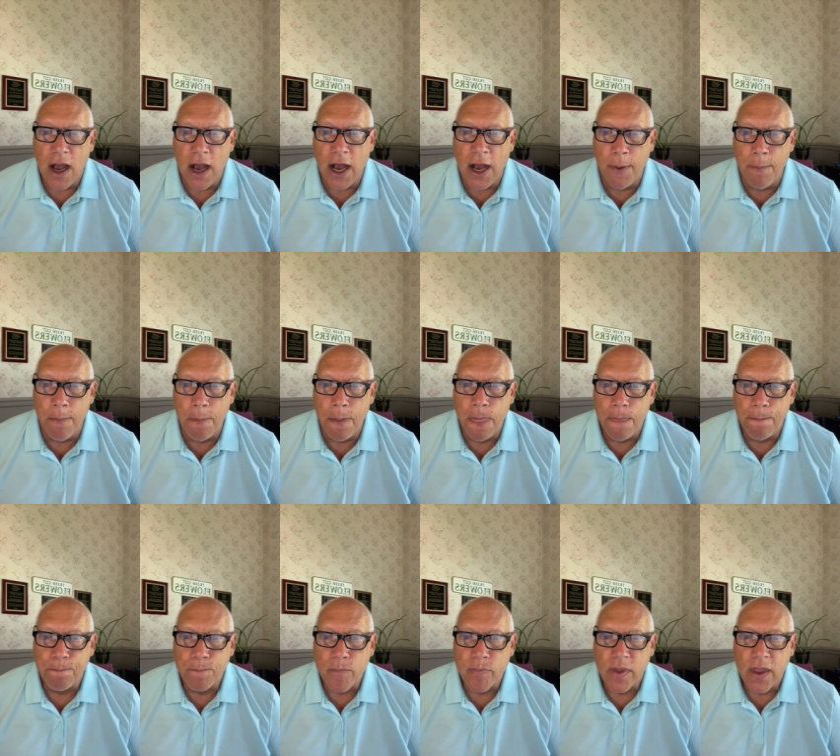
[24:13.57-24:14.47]
Um,
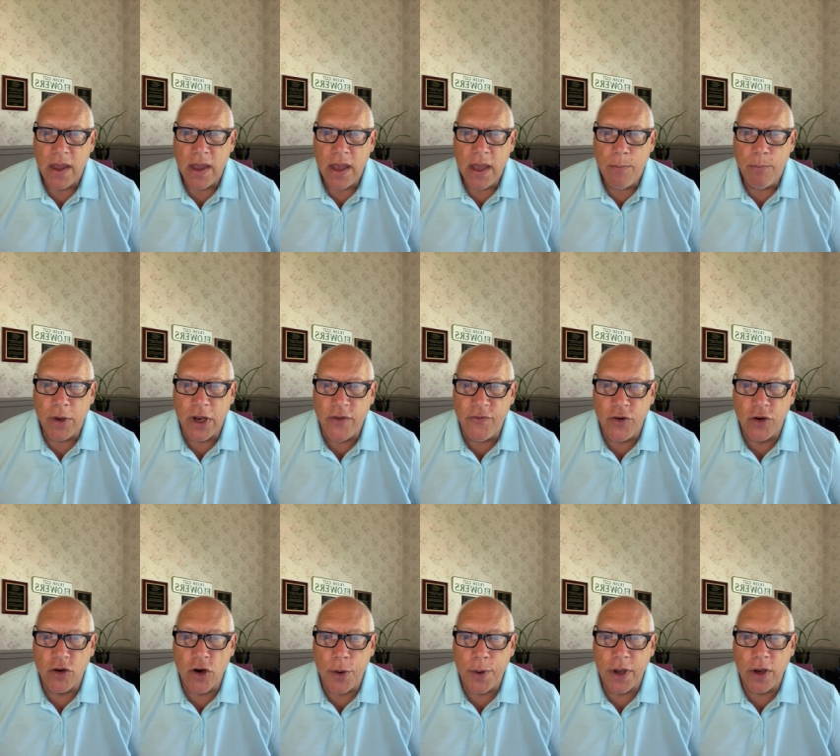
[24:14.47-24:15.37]
but
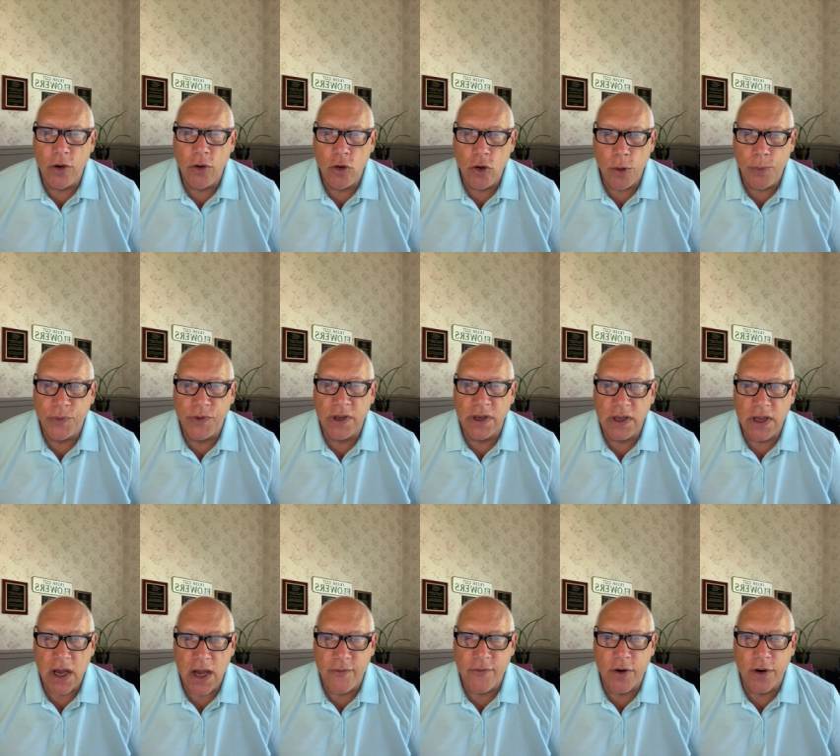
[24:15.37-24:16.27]
if you're going in hoops
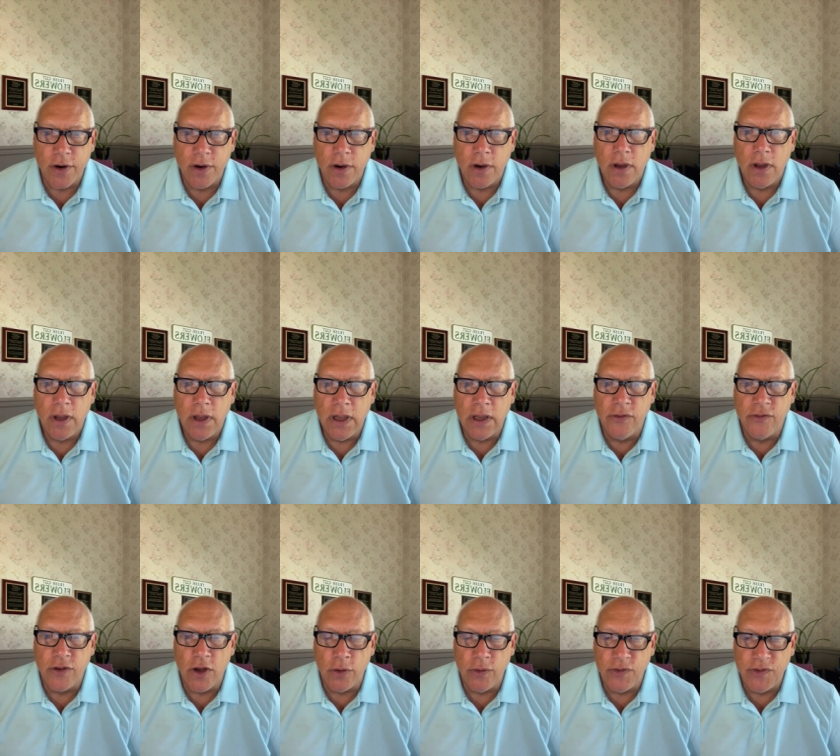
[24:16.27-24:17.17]
and cover,
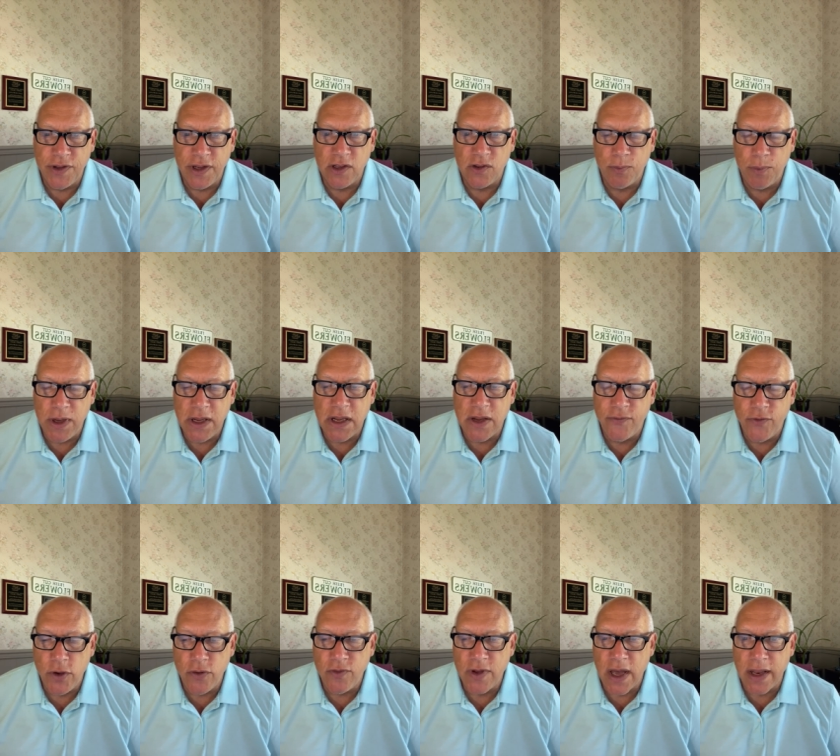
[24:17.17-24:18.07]
in zone 6B.
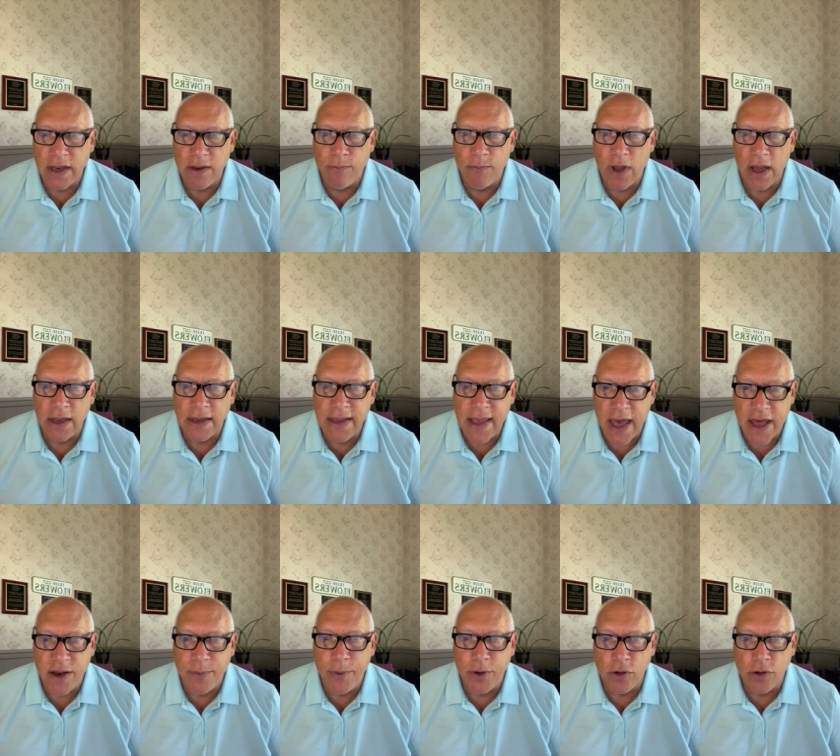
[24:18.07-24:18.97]
If you've got a, a
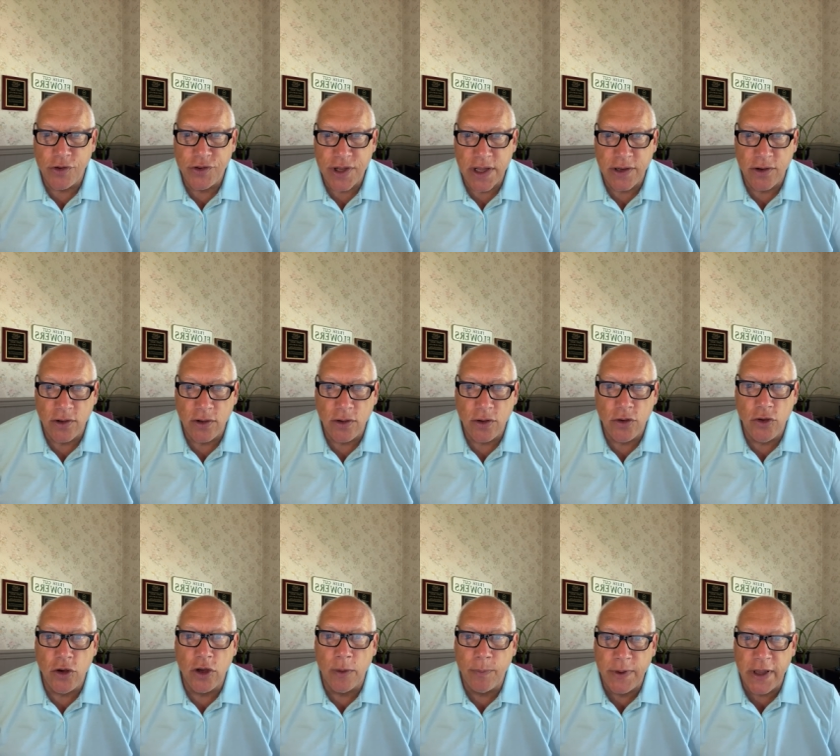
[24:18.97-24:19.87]
caterpillar tunnel,
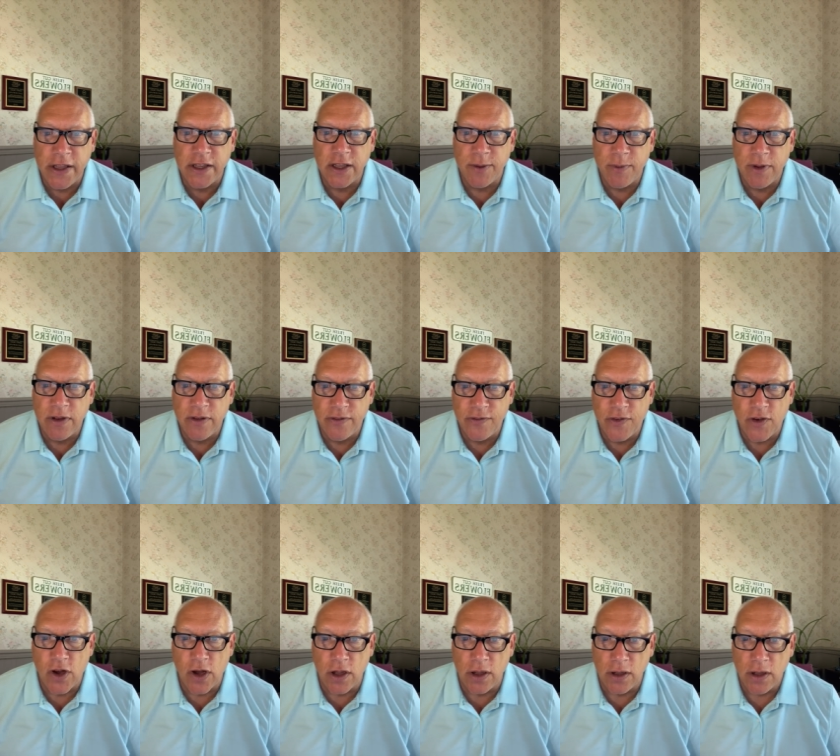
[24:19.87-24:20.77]
you can plant them in the
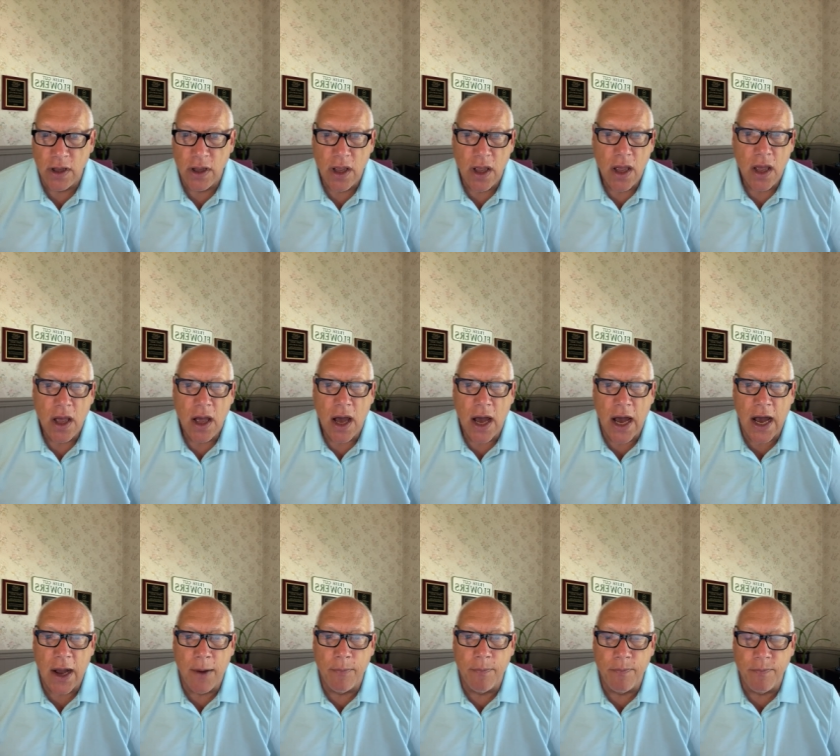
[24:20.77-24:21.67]
fall.
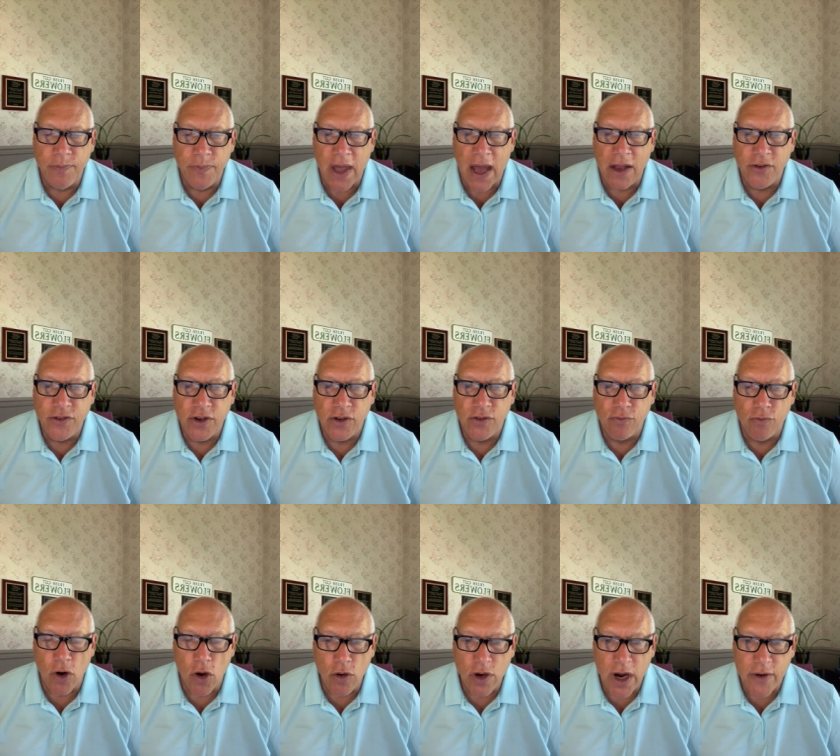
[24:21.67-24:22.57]
Um, not
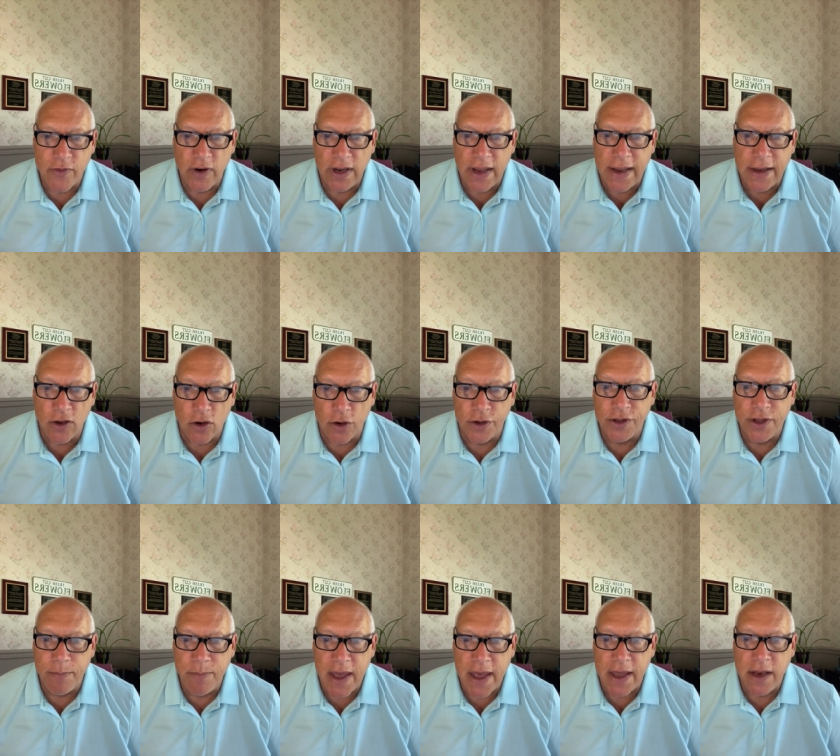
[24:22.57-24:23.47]
just row cover laying
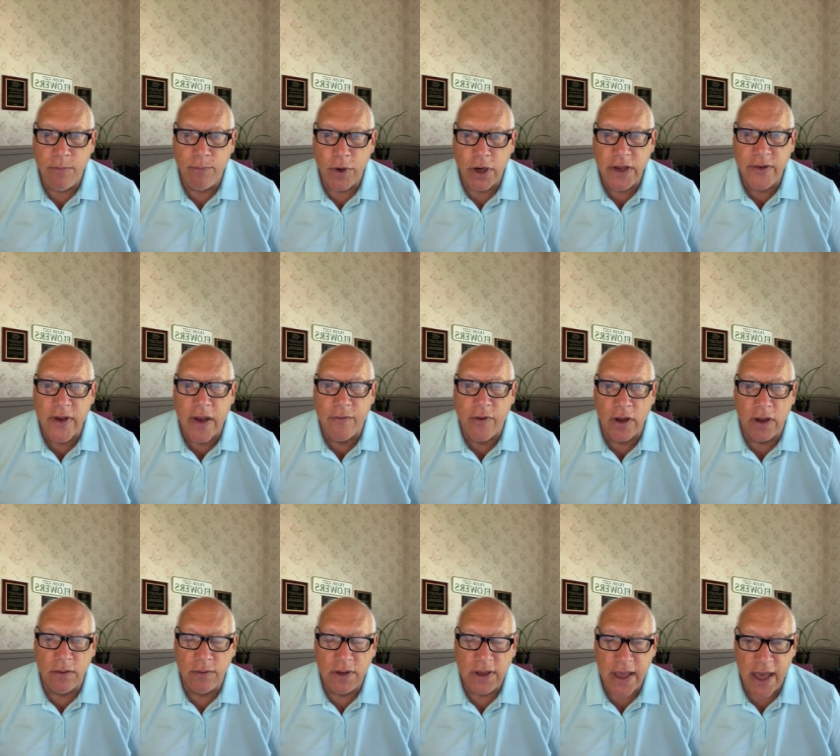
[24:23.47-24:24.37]
on the bed, but if you have
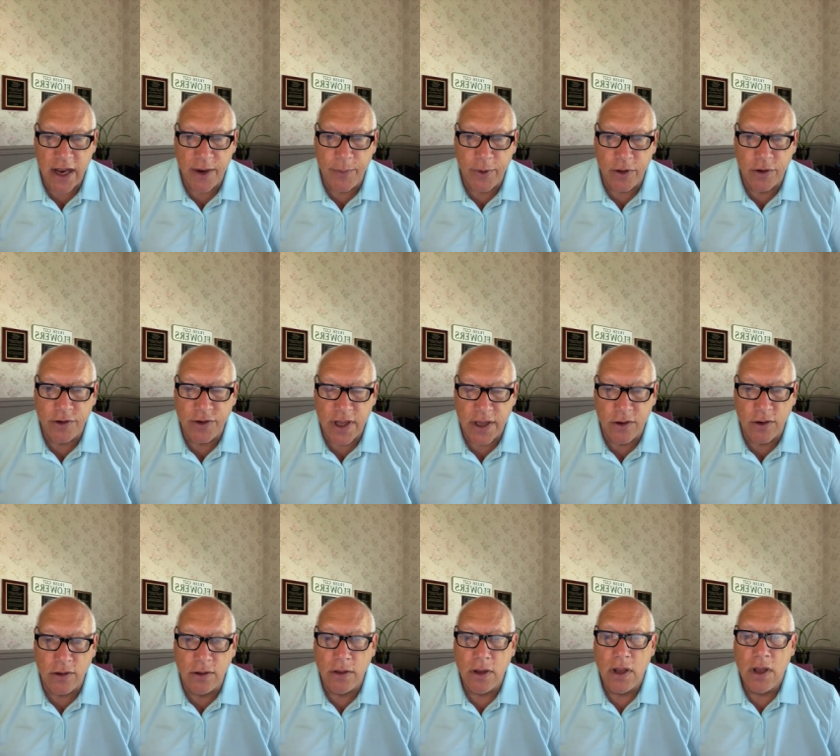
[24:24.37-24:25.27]
a caterpillar
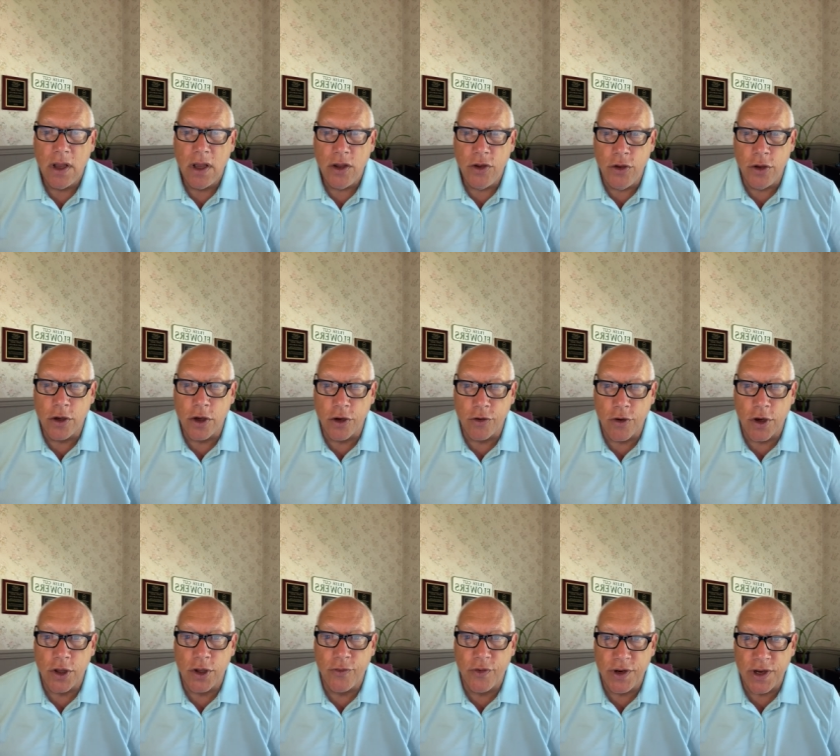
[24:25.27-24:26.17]
tunnel, you could
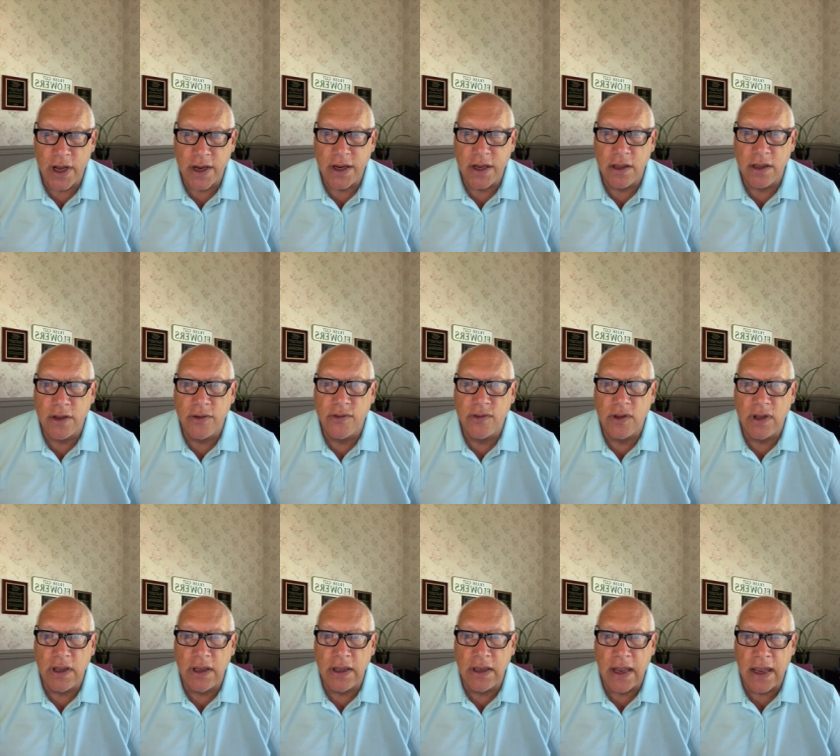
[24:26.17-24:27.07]
grow the
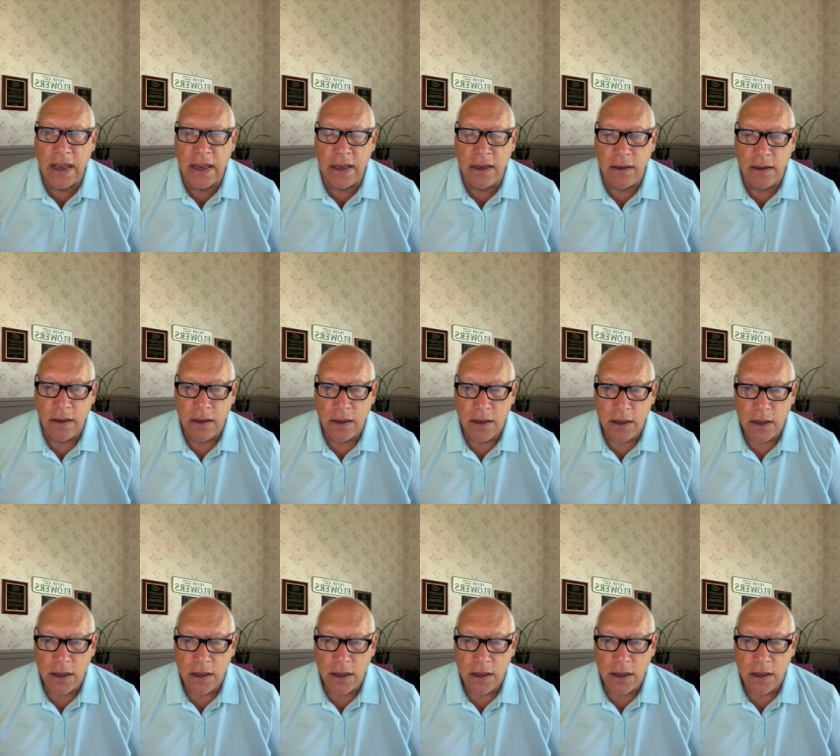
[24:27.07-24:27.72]
ranunculus in a